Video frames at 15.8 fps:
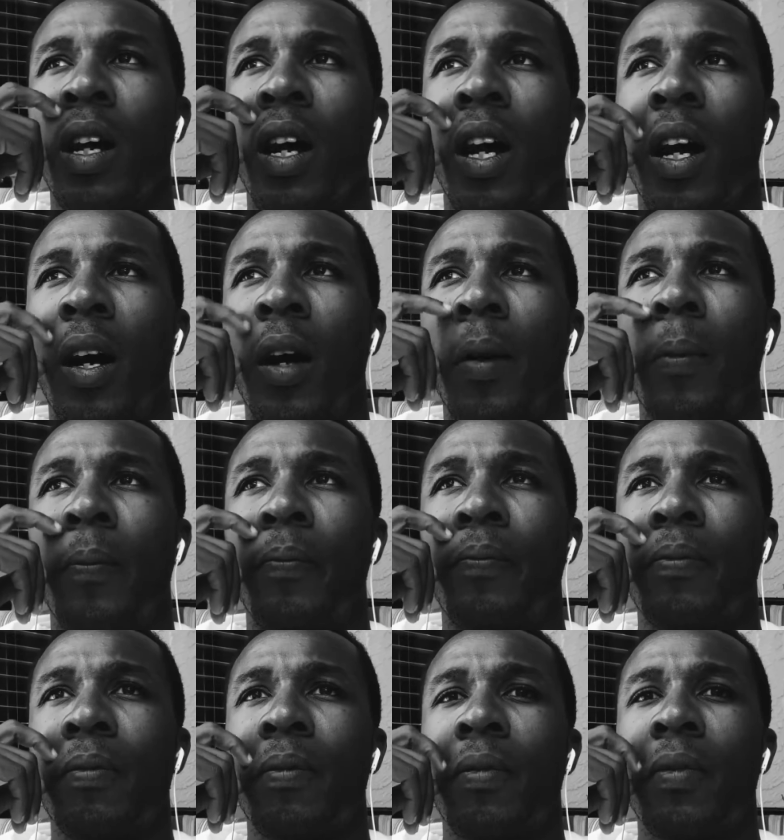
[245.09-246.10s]
Um,
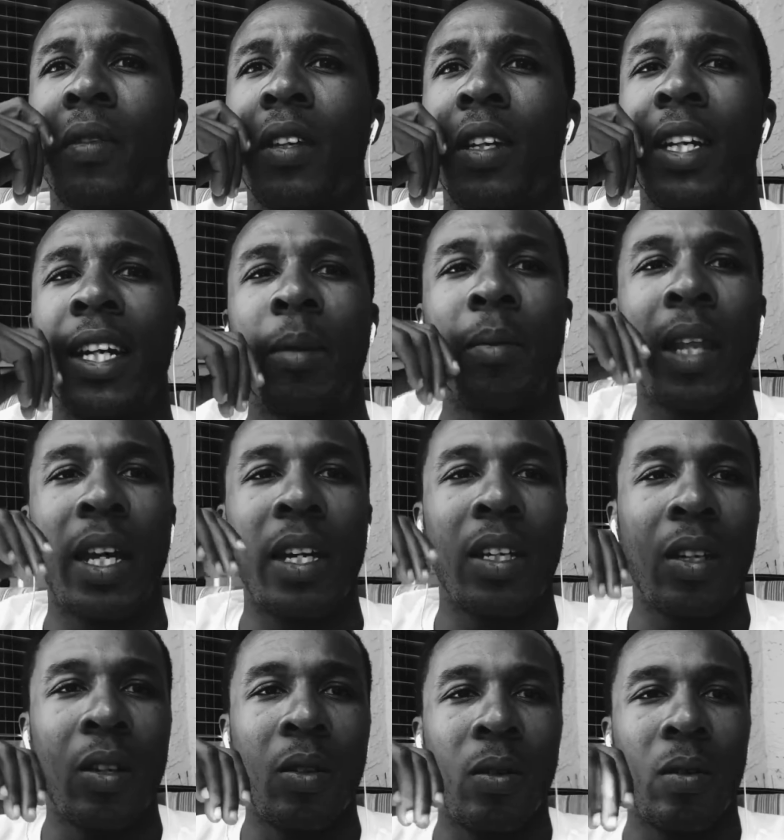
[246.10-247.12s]
and I'm like,
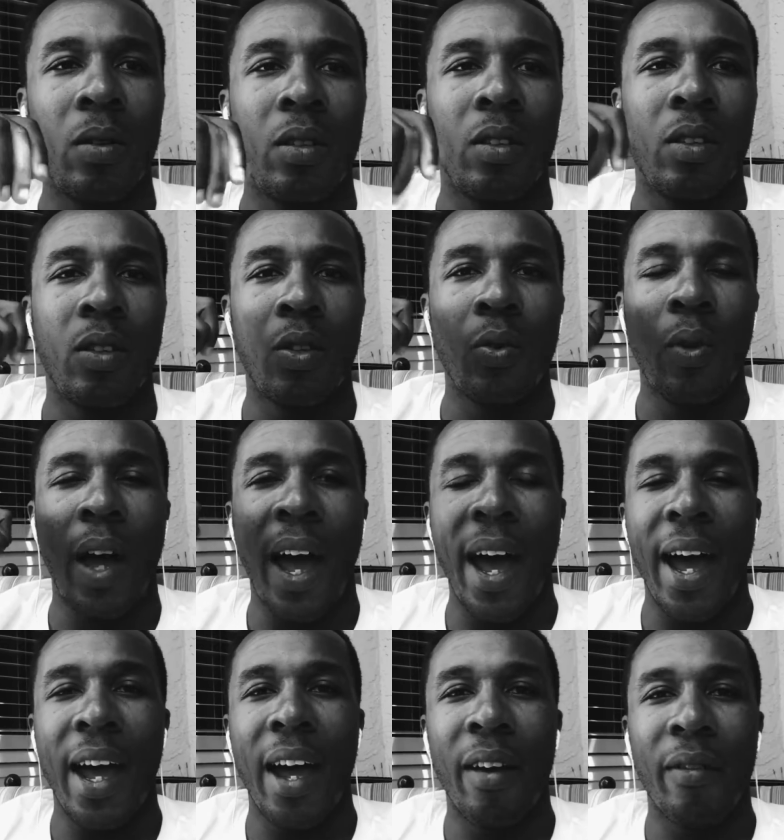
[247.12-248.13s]
yo, you
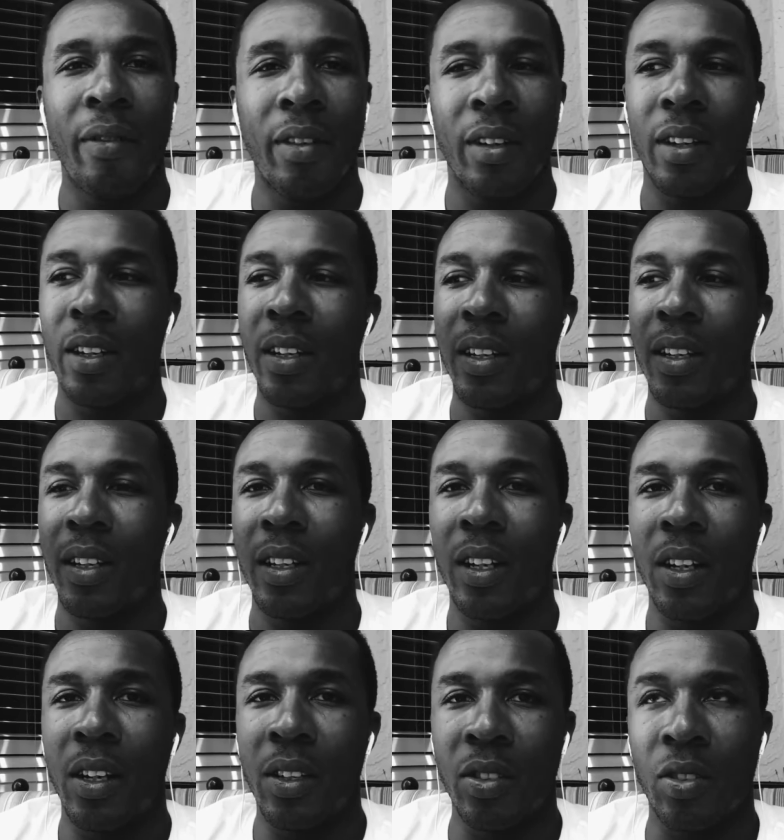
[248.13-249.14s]
have
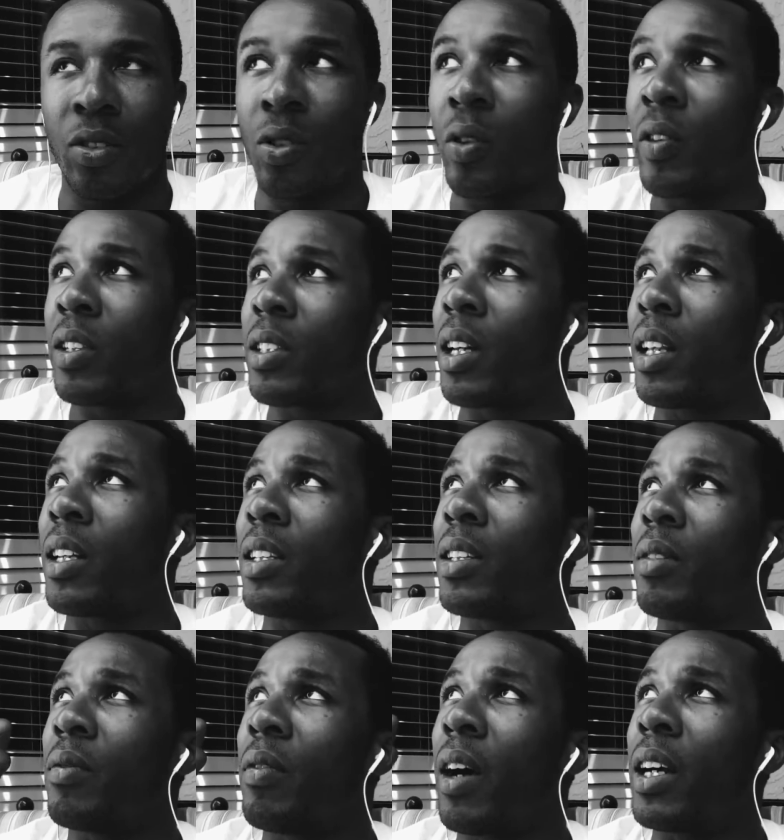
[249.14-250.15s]
a storytelling
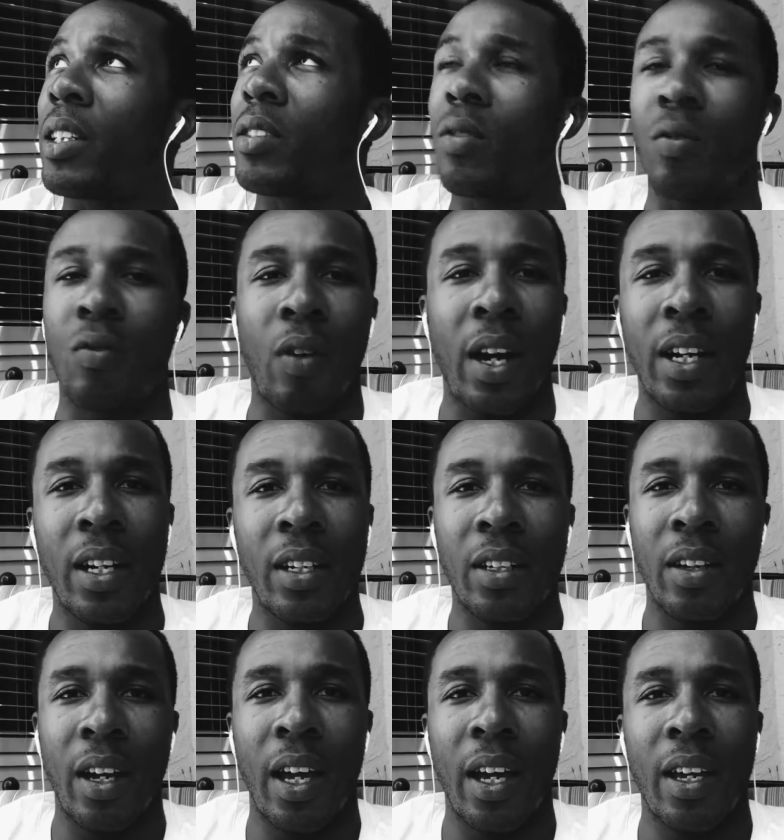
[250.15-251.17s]
device right in
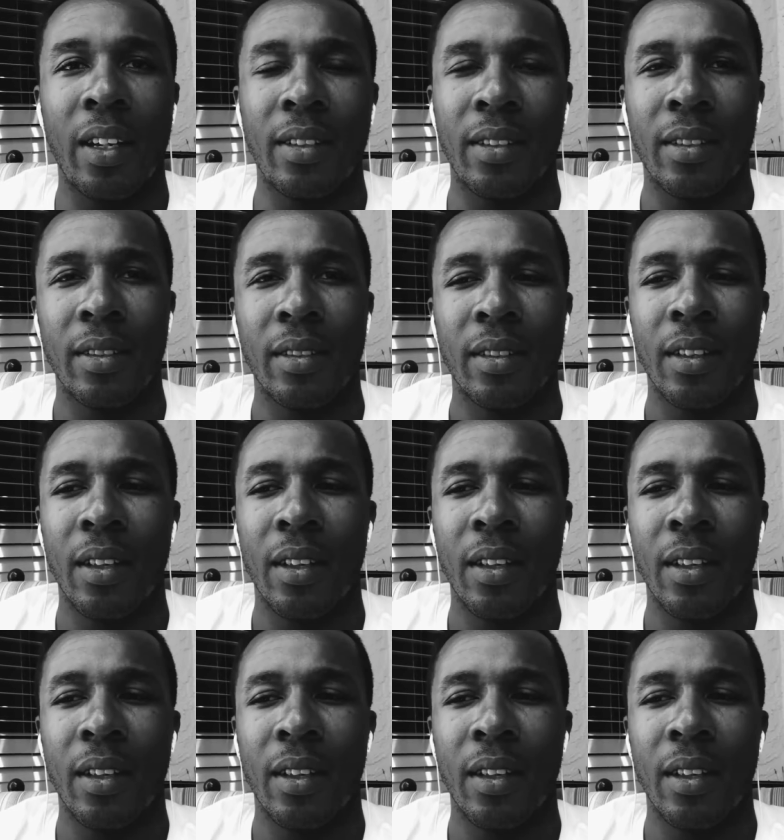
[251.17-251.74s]
your hands.